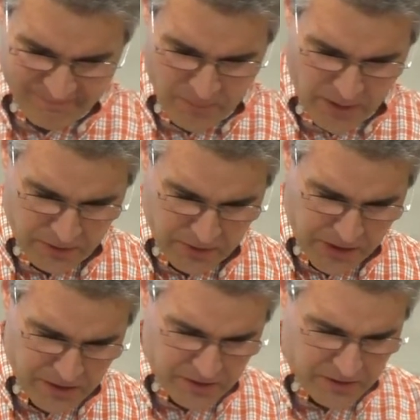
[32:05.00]
Because
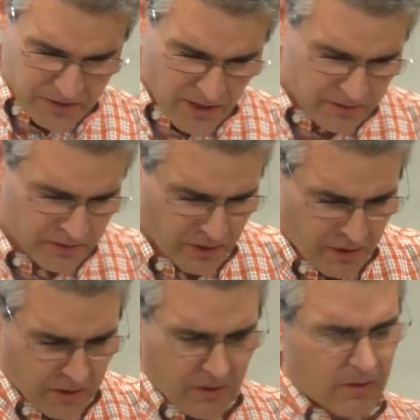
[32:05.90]
Jesus sends
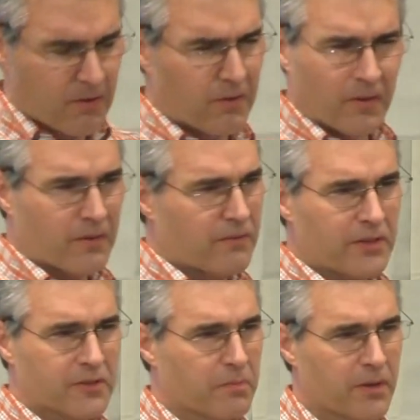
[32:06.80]
all of
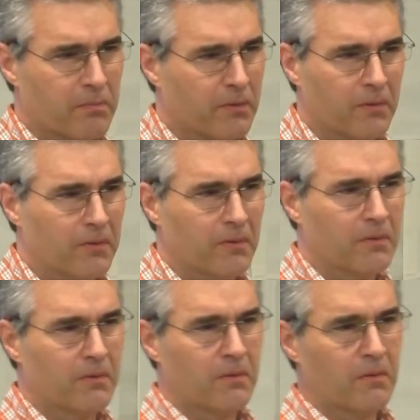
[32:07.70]
his people
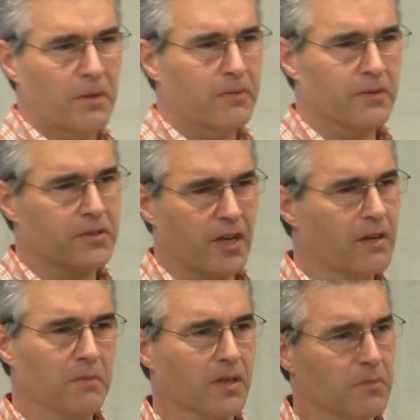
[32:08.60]
with the
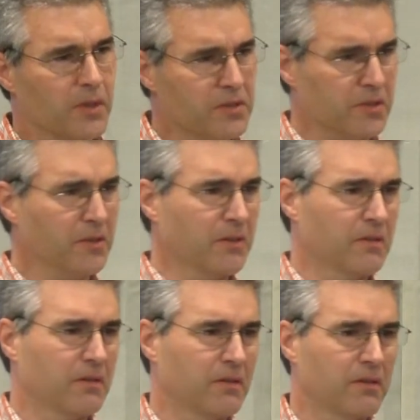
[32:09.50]
same commission
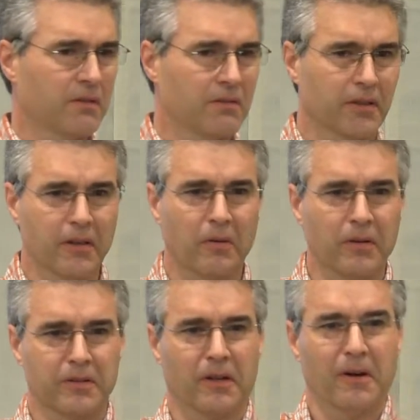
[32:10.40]
to go
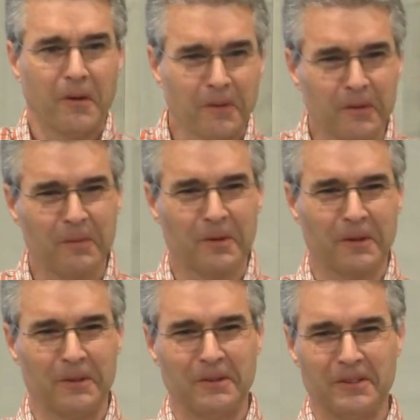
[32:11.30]
into all the
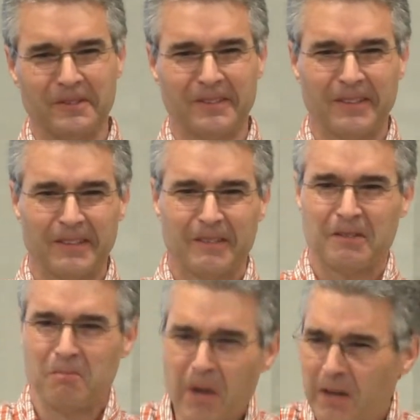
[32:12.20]
world and
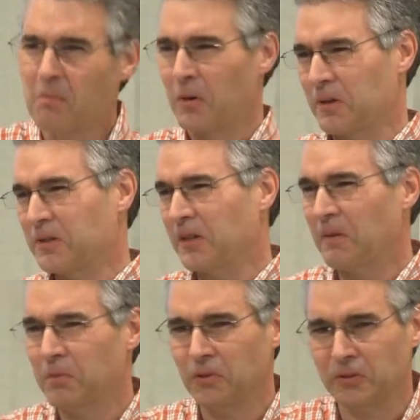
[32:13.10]
make more
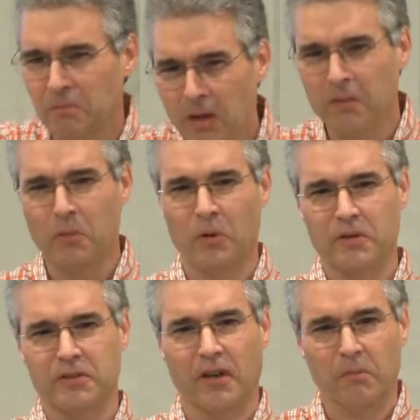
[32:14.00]
disciples and make more
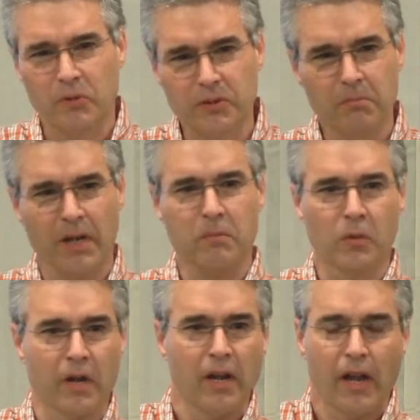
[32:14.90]
disciples and make
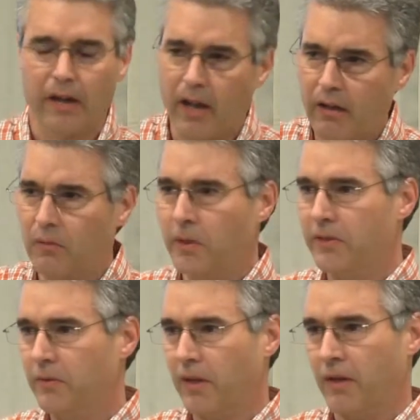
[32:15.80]
more. And how do we
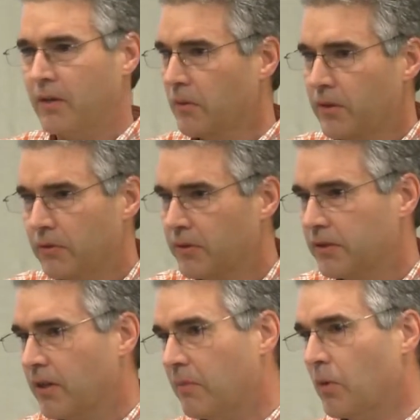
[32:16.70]
do that? We do it the
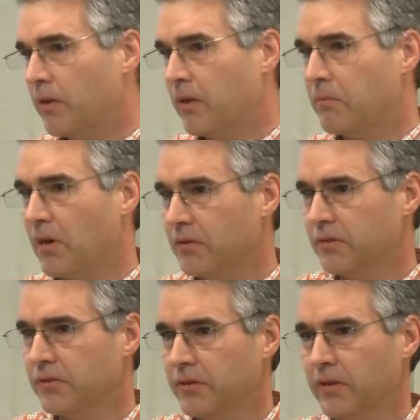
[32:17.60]
same way the
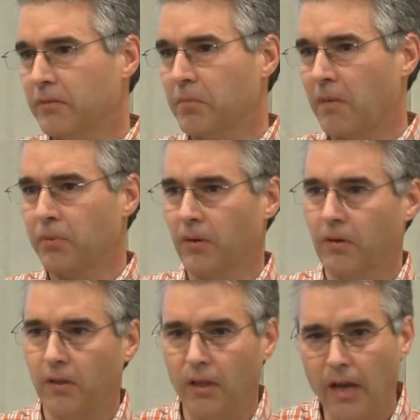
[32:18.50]
apostles did, by
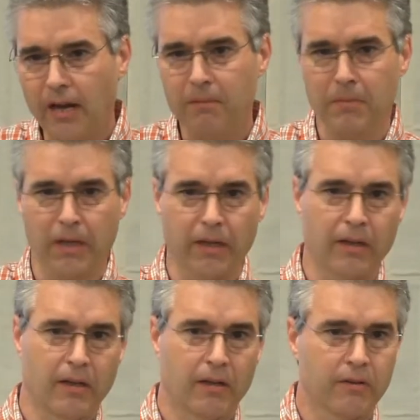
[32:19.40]
proclaiming
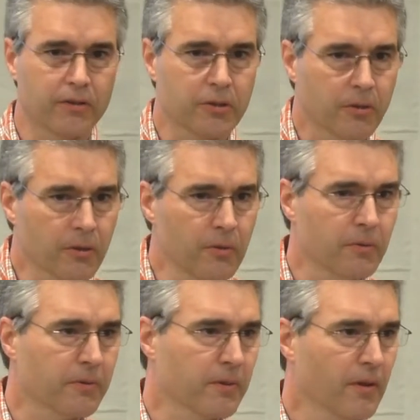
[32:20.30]
the
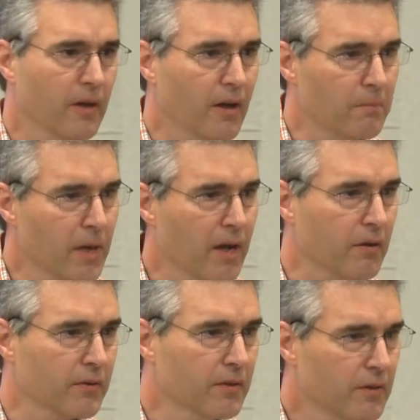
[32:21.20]
truth
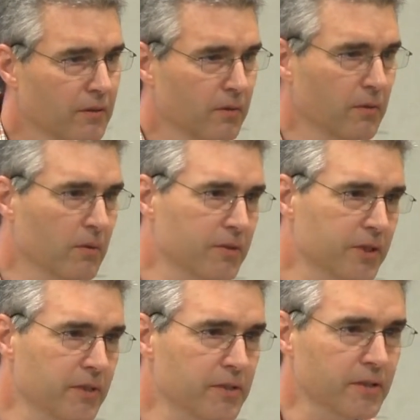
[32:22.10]
about the Lord
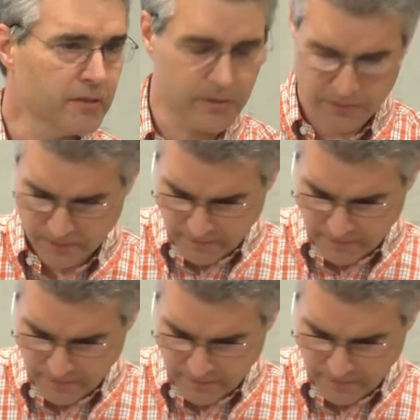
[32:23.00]
Jesus,